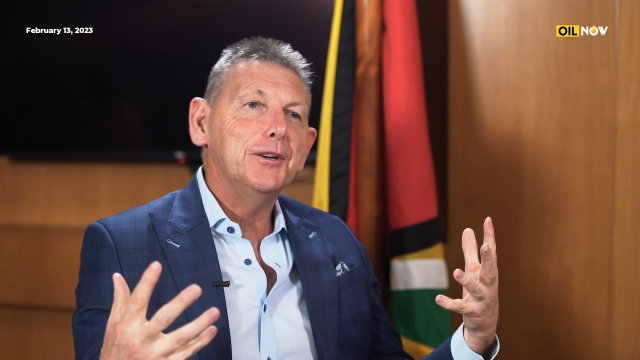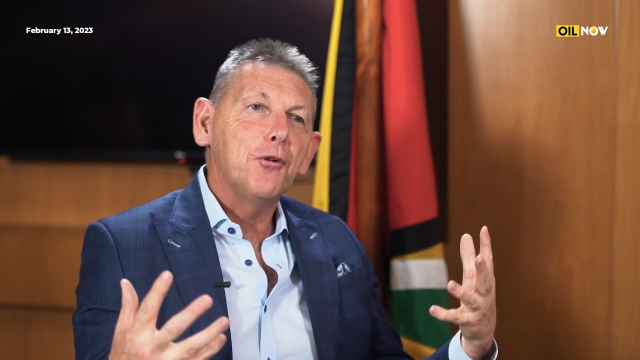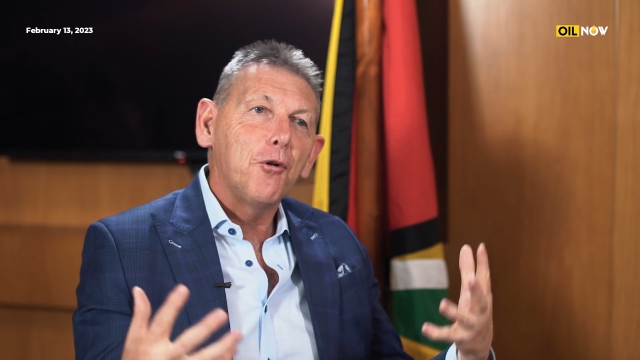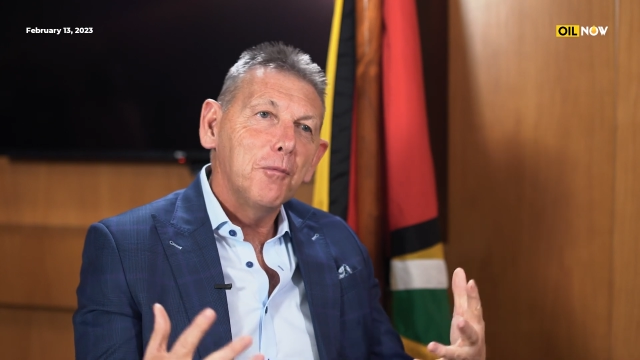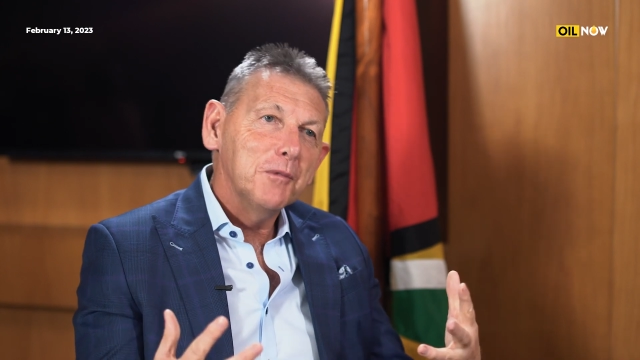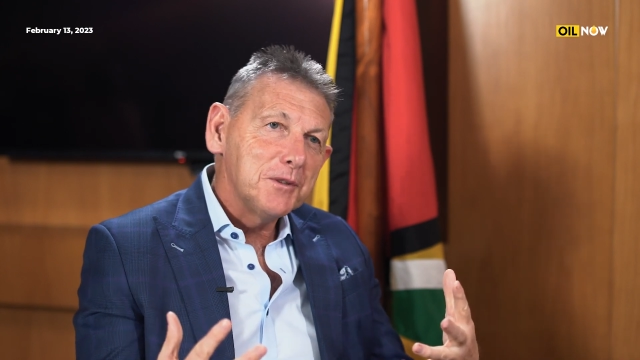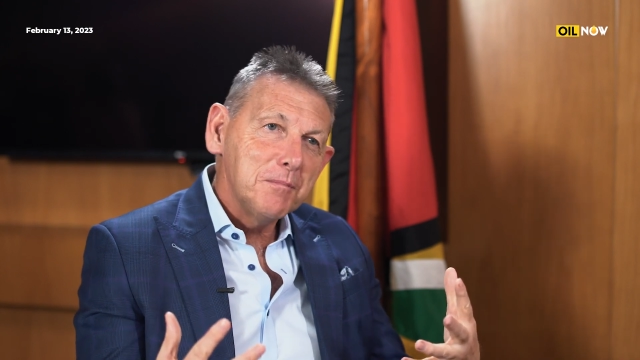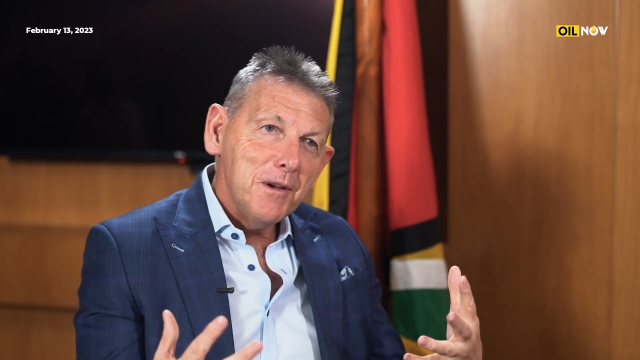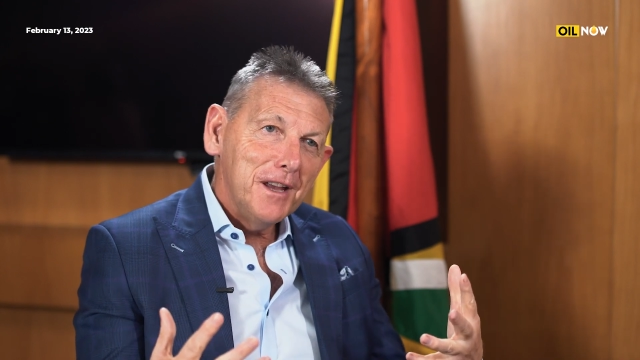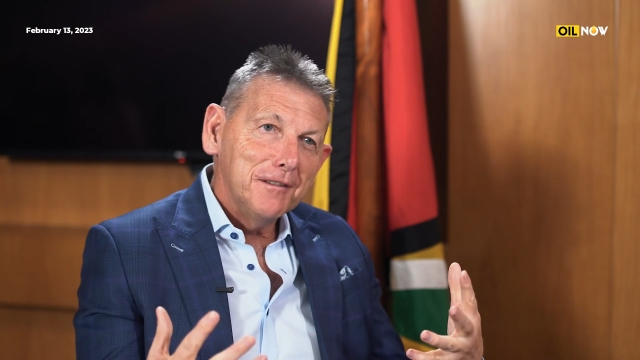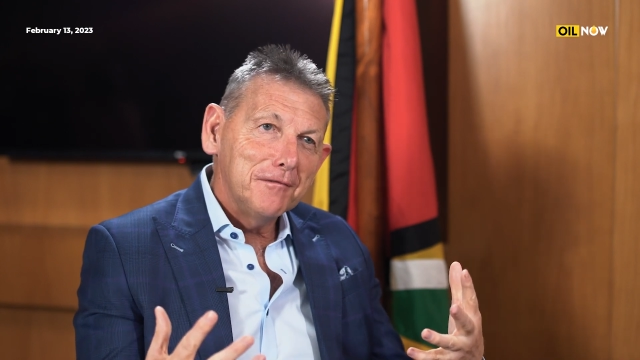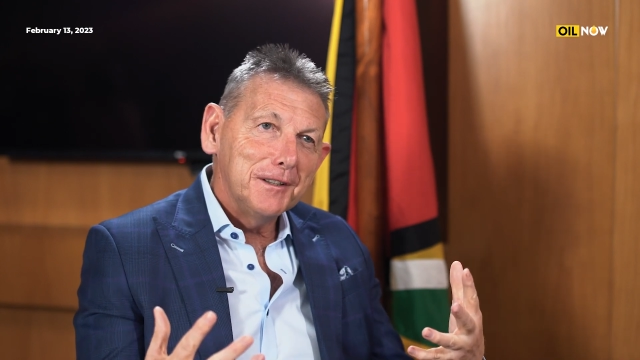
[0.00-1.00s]
enormous
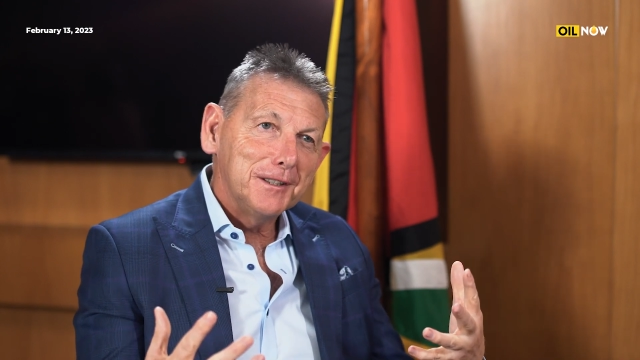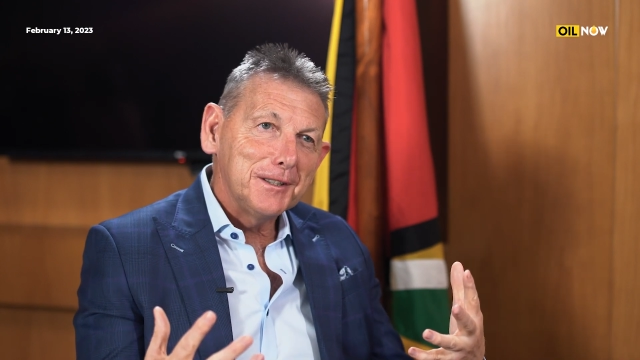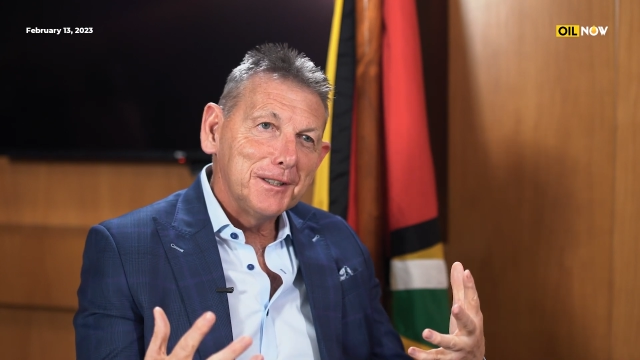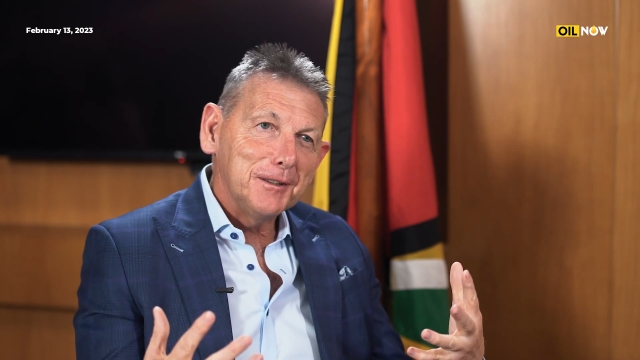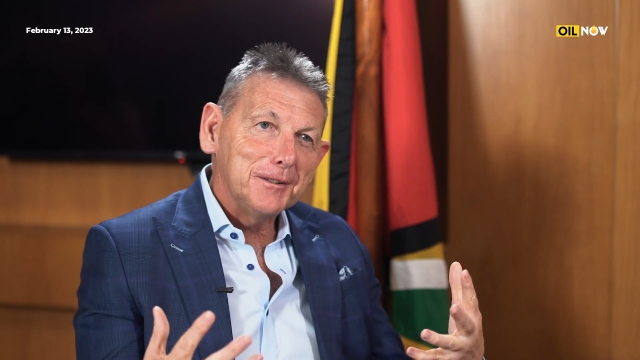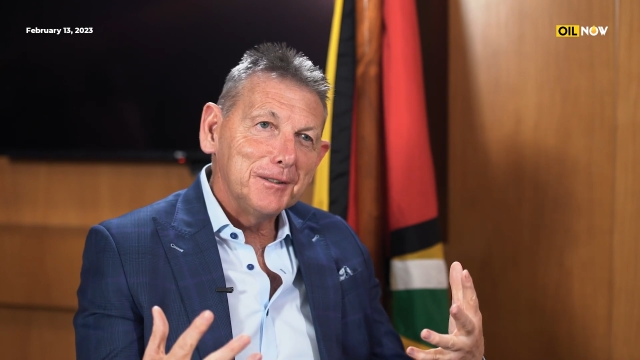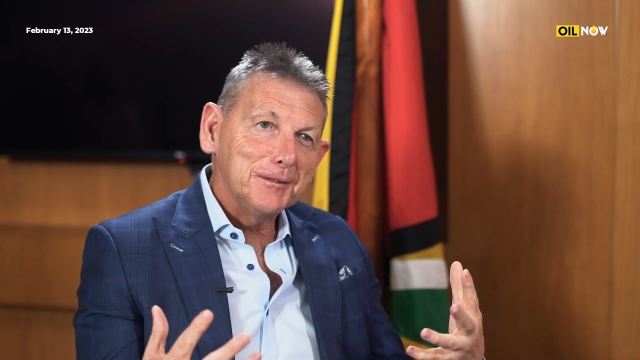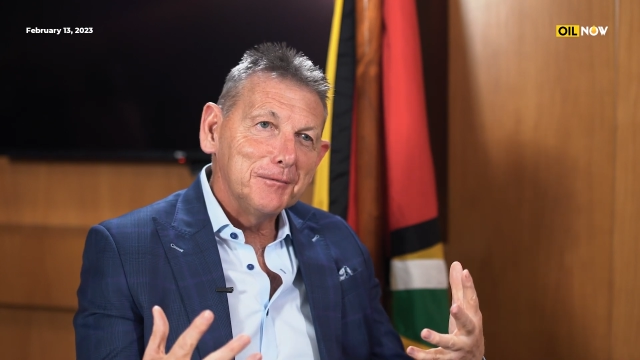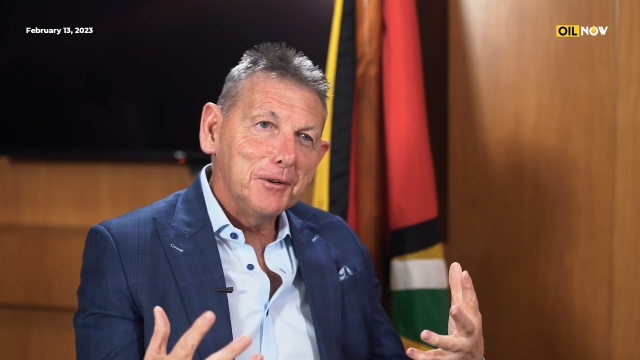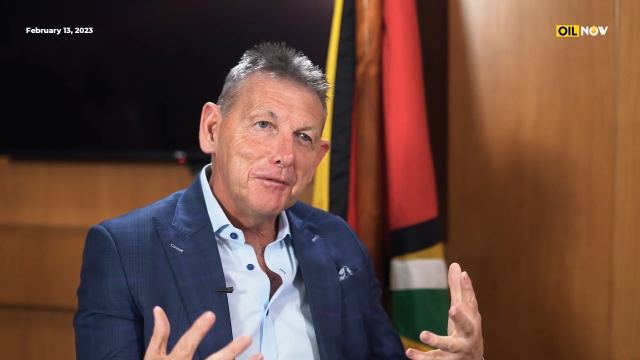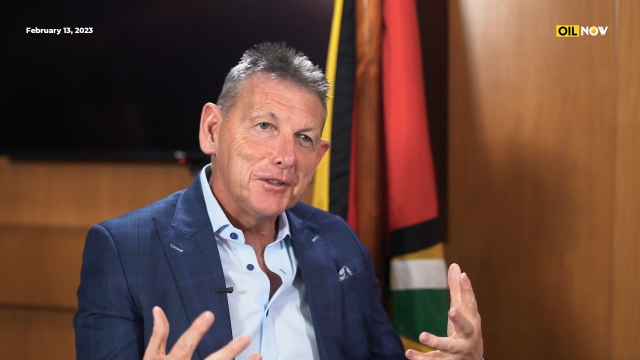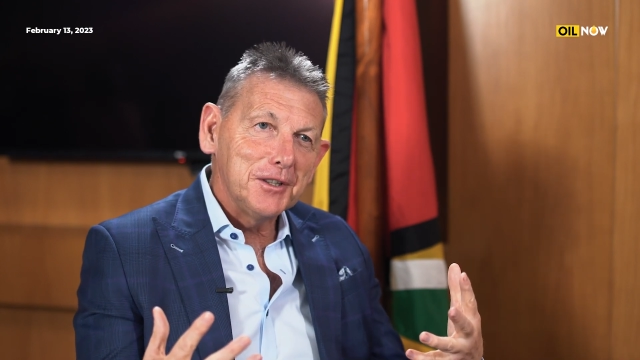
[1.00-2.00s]
benefits that
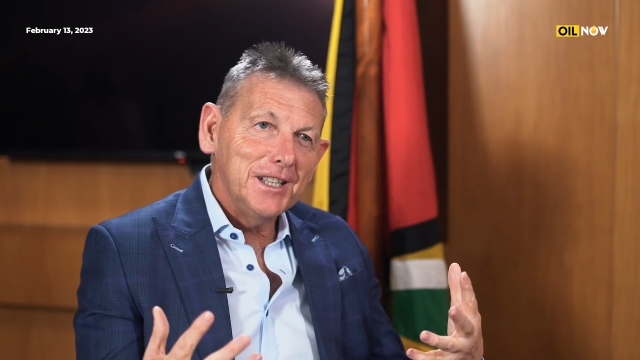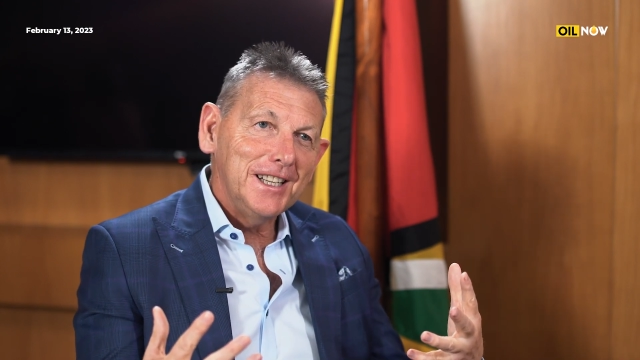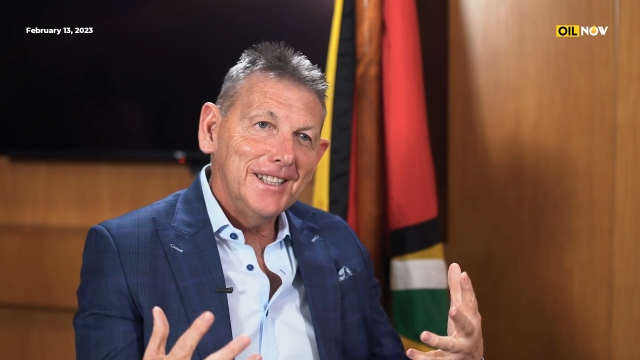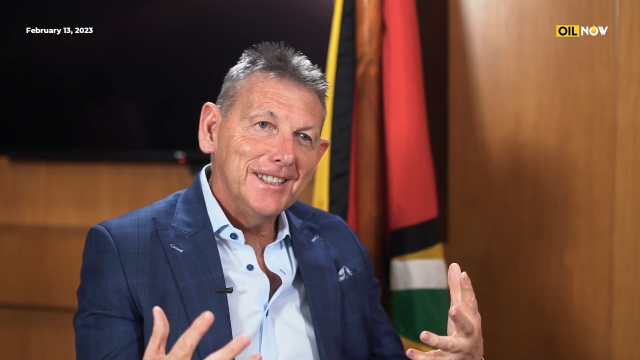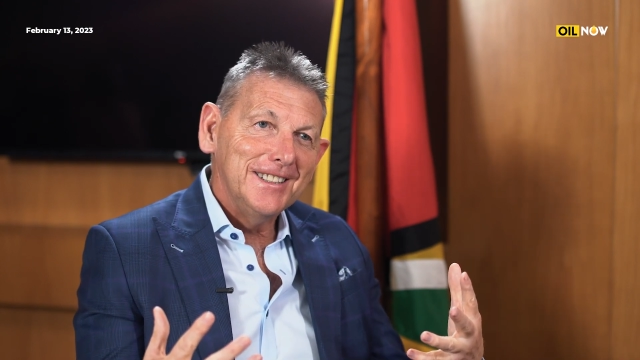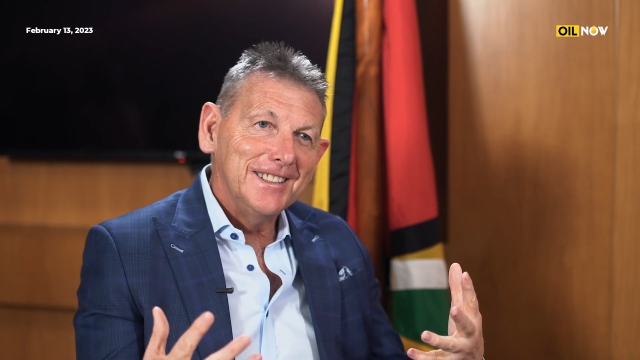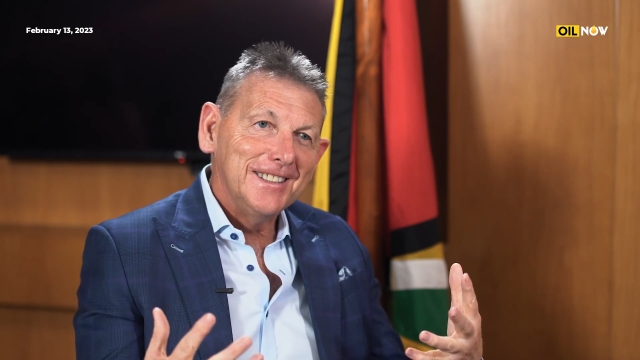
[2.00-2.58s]
we've seen,